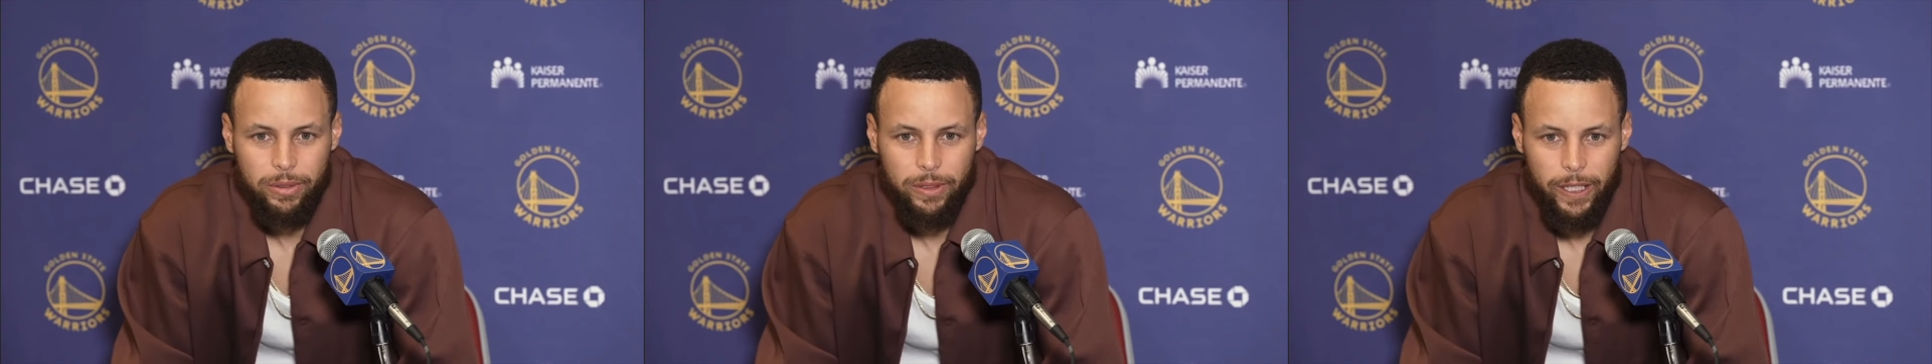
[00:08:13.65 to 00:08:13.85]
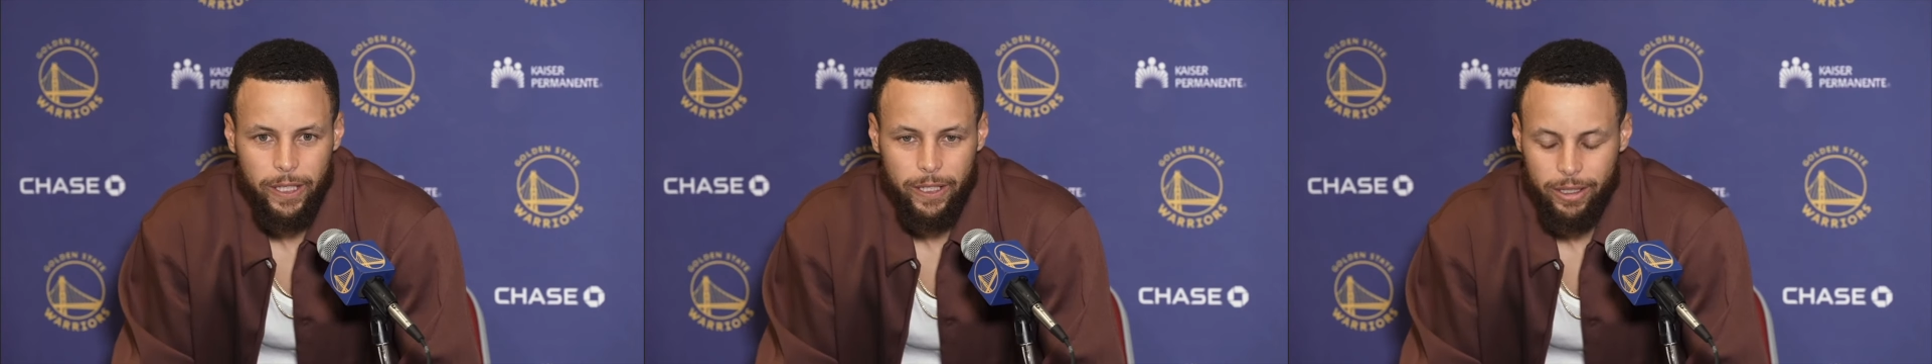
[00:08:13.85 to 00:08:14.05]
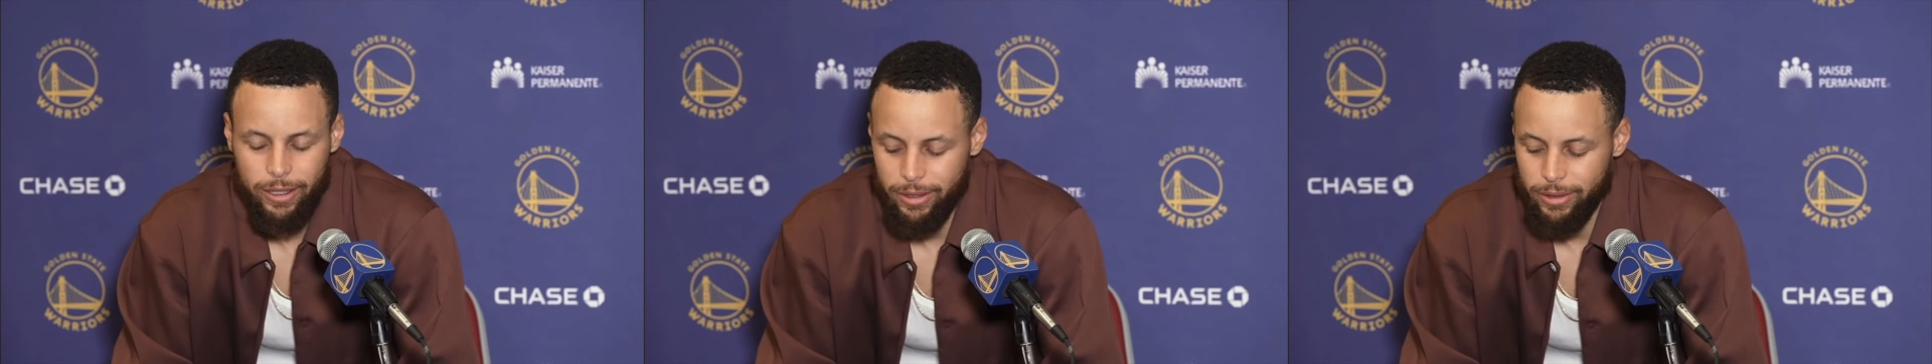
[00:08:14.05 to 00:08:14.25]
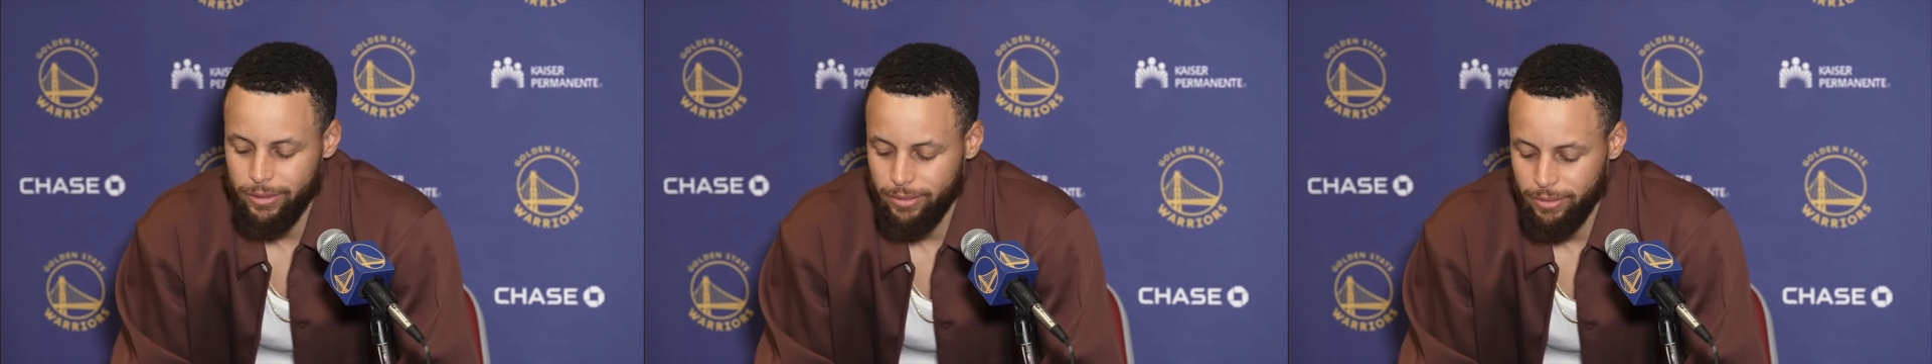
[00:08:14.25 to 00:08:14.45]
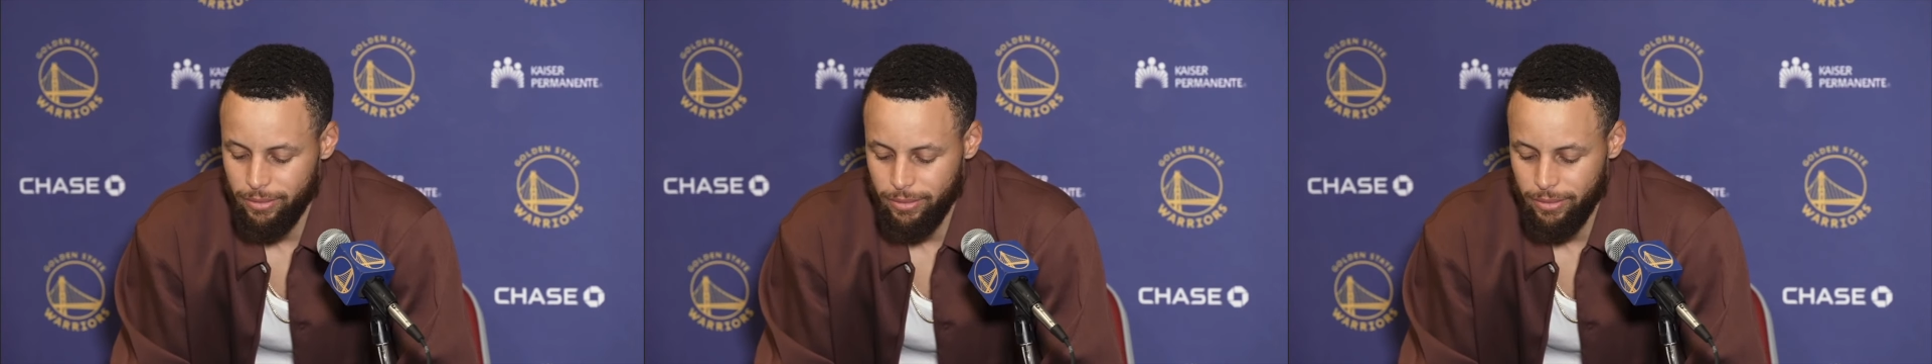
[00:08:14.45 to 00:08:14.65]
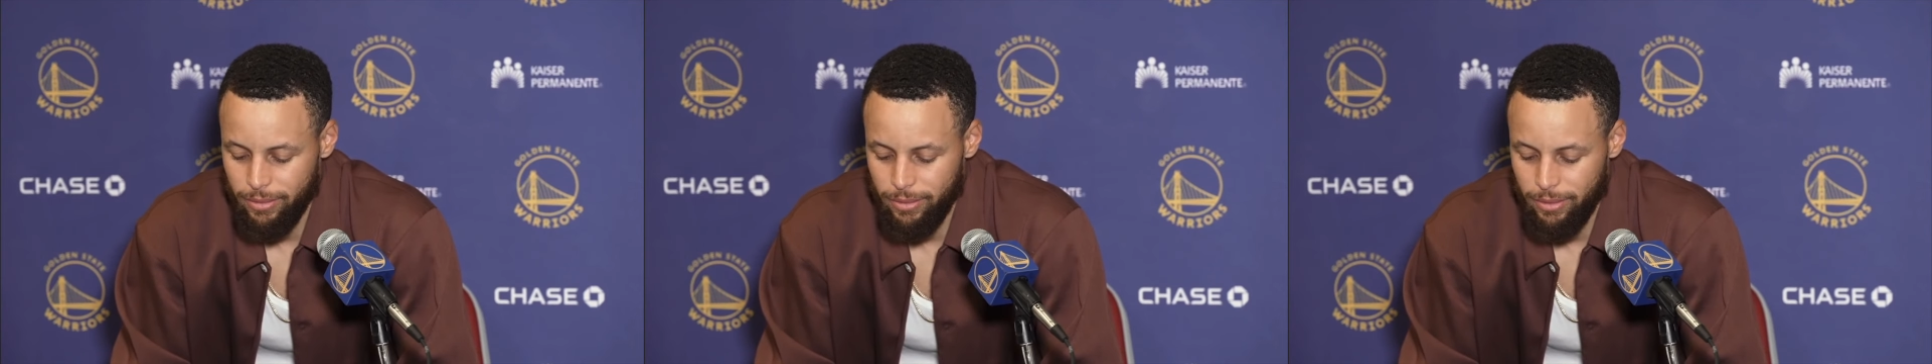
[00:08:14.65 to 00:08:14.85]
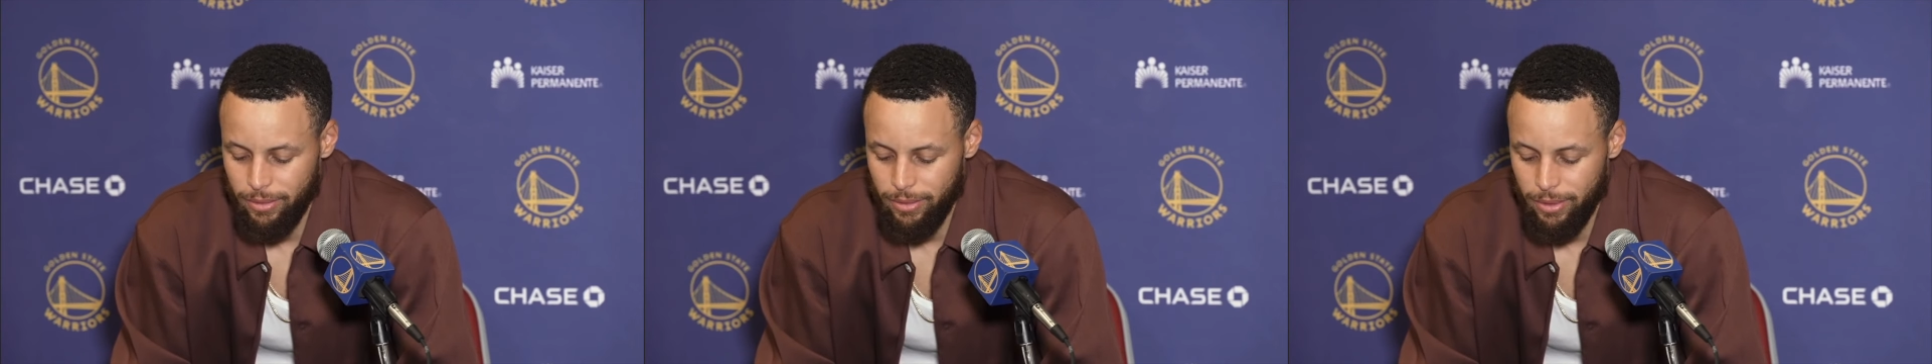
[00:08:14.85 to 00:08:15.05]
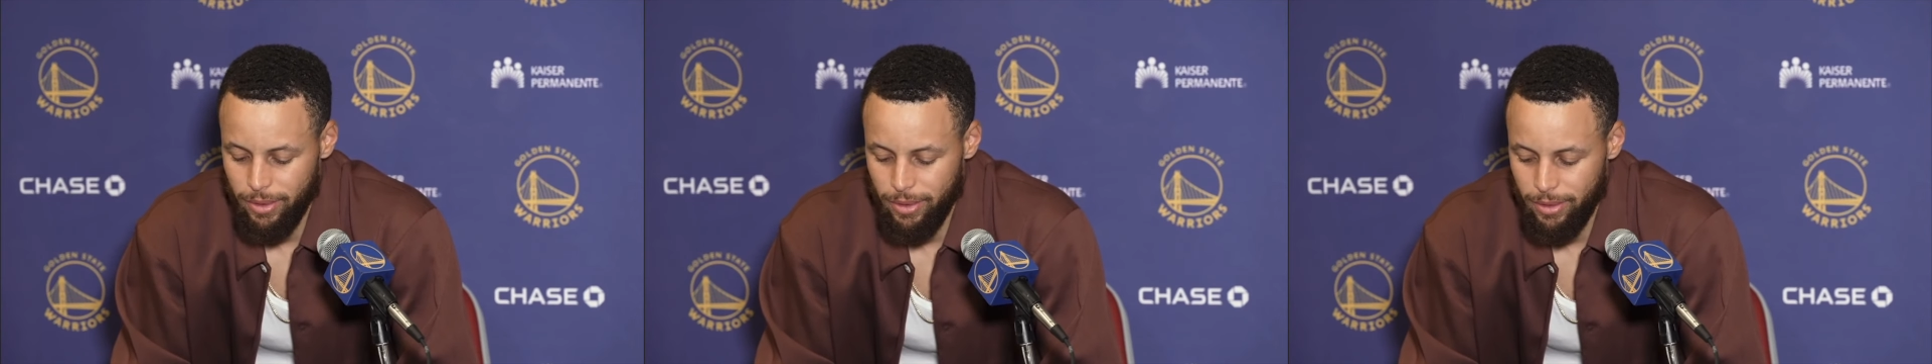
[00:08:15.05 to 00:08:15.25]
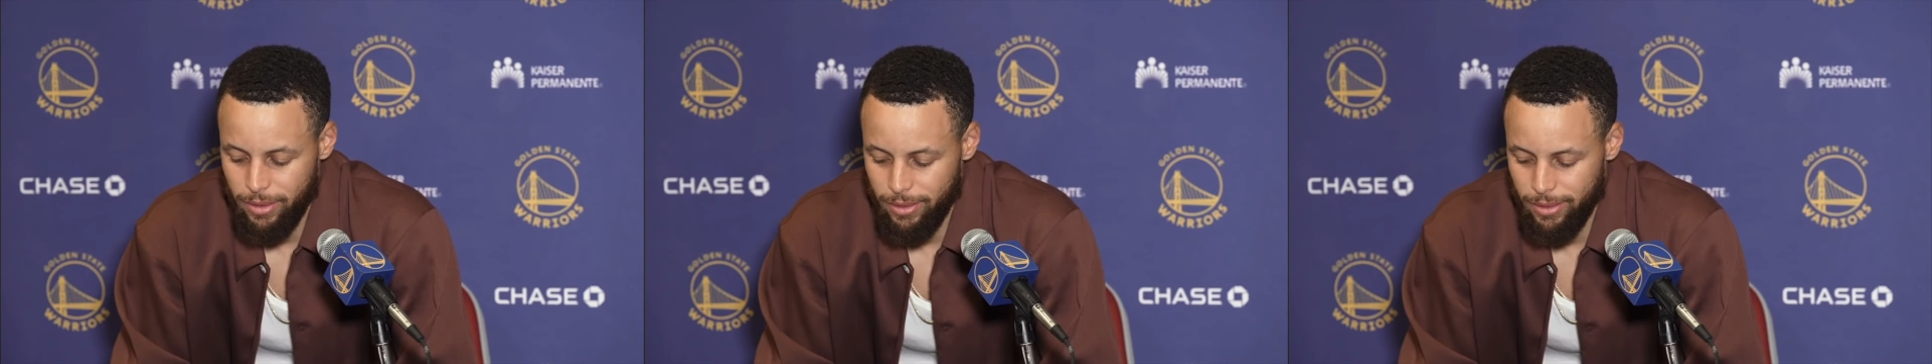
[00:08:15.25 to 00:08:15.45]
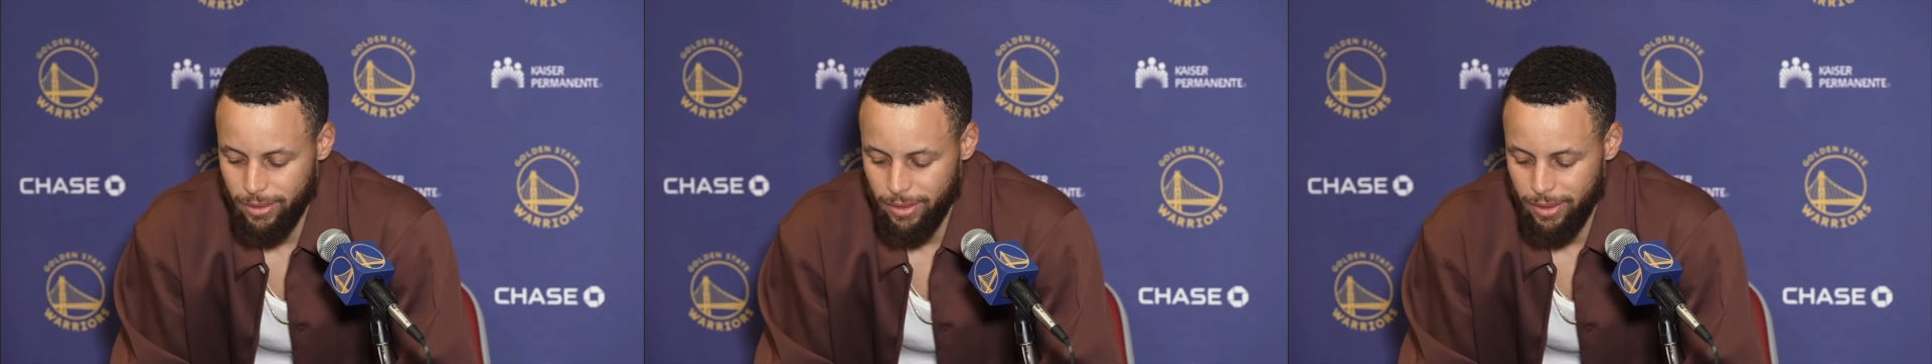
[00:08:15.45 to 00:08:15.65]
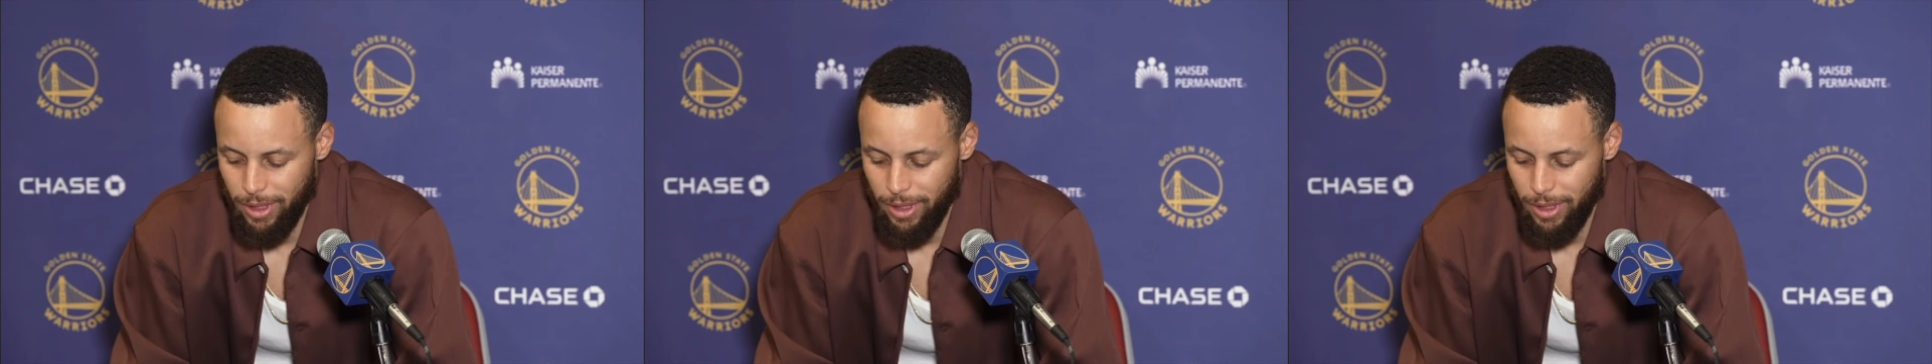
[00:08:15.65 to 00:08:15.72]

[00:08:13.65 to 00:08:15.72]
And it's